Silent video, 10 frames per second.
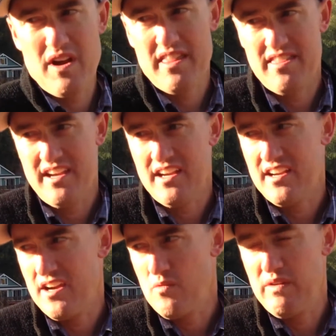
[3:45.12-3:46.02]
Hood River, I
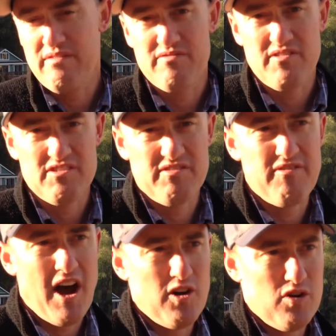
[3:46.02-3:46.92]
think we've
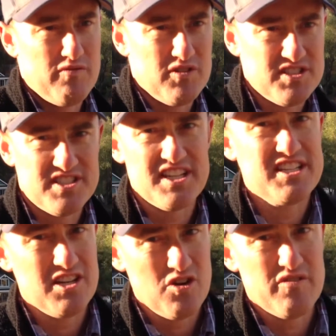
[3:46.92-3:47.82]
filed over
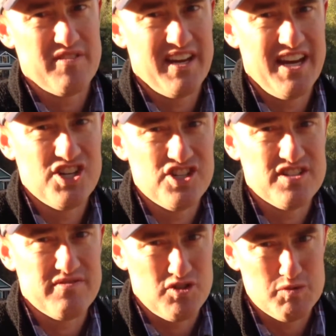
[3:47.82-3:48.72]
60
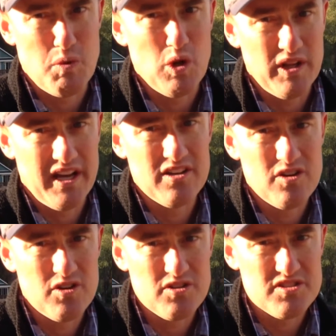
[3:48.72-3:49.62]
notifications for small
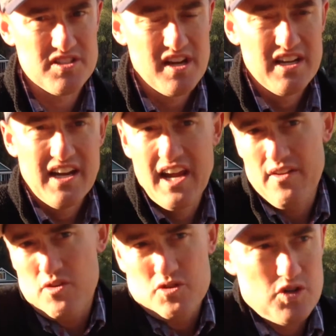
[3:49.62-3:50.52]
landowners,
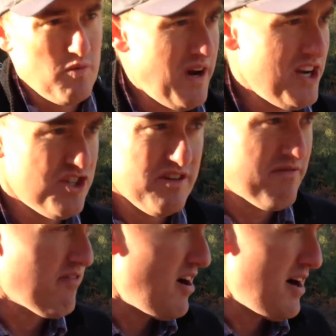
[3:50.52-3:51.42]
and those are
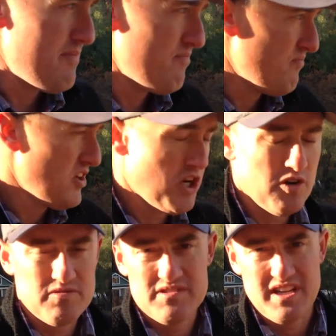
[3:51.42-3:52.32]
ranging from
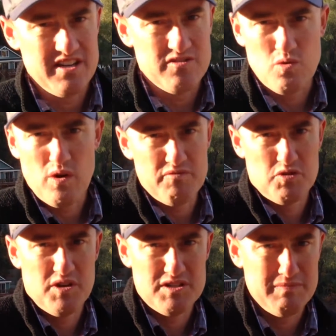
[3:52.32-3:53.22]
10,
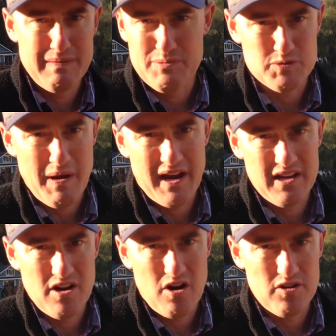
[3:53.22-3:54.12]
12 trees in people's
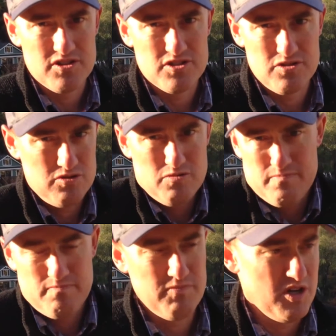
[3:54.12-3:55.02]
backyards
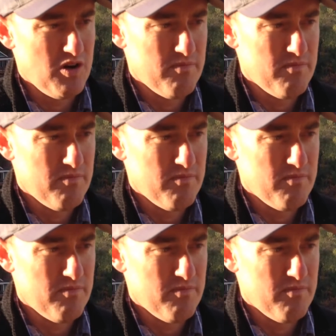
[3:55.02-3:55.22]
to